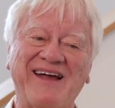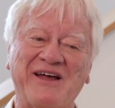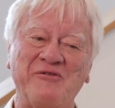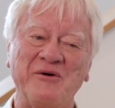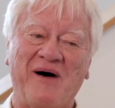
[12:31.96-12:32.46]
I
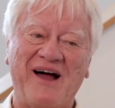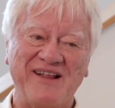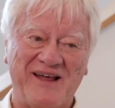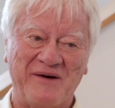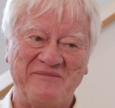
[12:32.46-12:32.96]
can
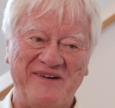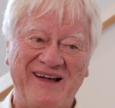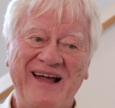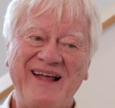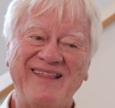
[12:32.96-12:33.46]
remind
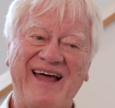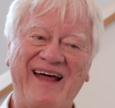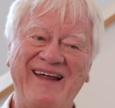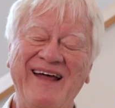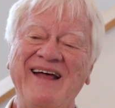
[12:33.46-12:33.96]
them
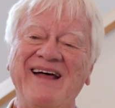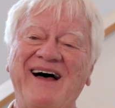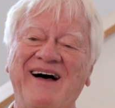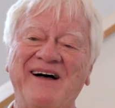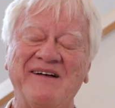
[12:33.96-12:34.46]
that
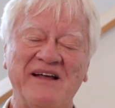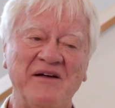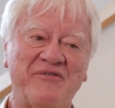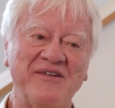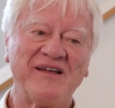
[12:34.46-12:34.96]
uh,
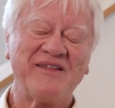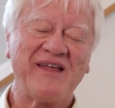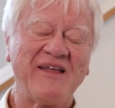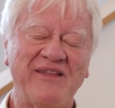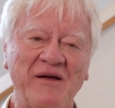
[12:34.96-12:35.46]
if
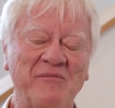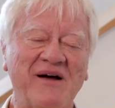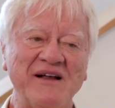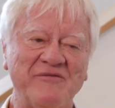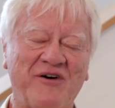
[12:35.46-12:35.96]
they
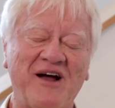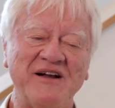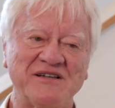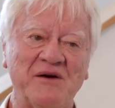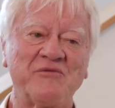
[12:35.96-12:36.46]
might
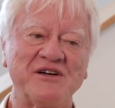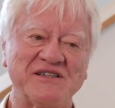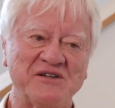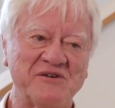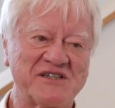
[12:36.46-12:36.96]
find some
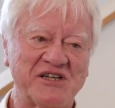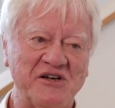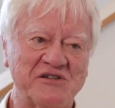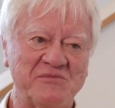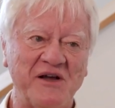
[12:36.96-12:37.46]
reason to
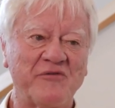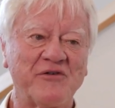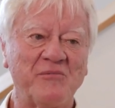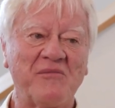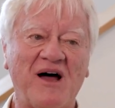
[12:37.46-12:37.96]
excuse me
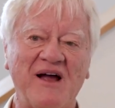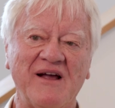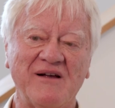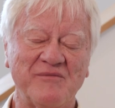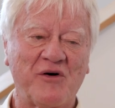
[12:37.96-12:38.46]
from
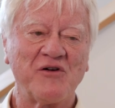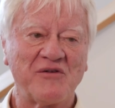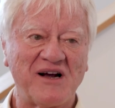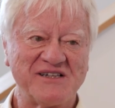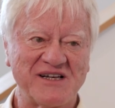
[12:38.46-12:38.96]
my
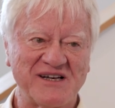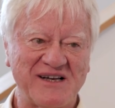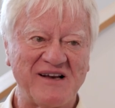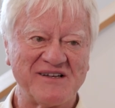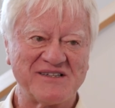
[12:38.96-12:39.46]
polarizing
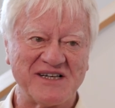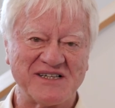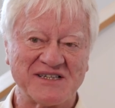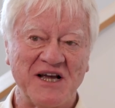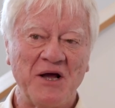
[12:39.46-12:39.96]

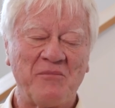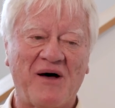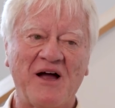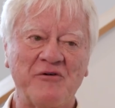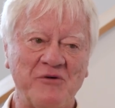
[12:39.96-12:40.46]
tendencies
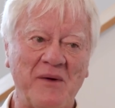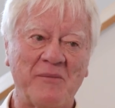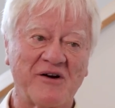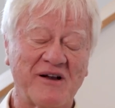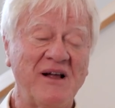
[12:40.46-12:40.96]
by
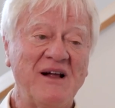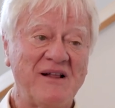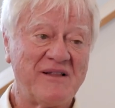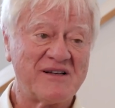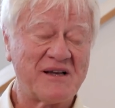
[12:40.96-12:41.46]
remembering
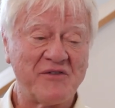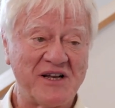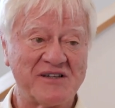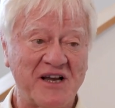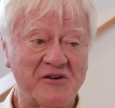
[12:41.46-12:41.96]
the
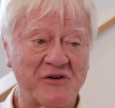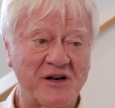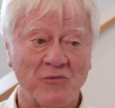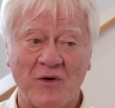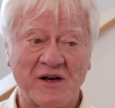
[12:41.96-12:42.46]
17th
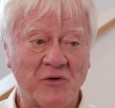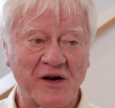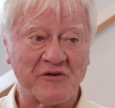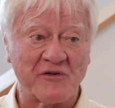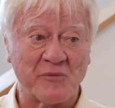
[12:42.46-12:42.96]
century when
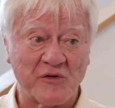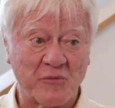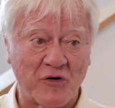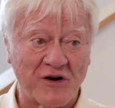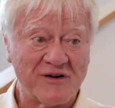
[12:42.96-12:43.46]
Quakerism was
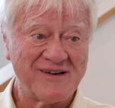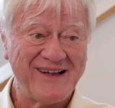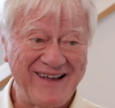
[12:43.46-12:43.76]
born.